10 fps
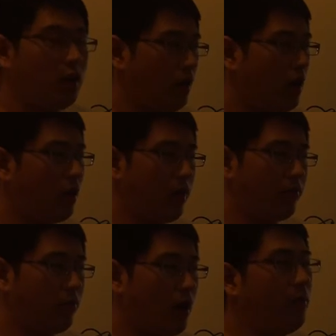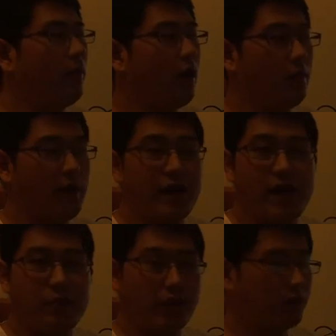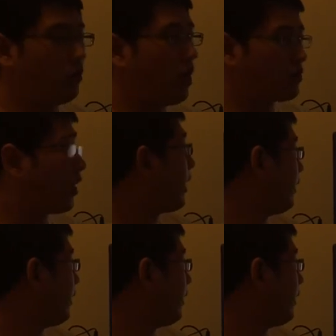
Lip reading: Hello everyone, my name is Hua Zhang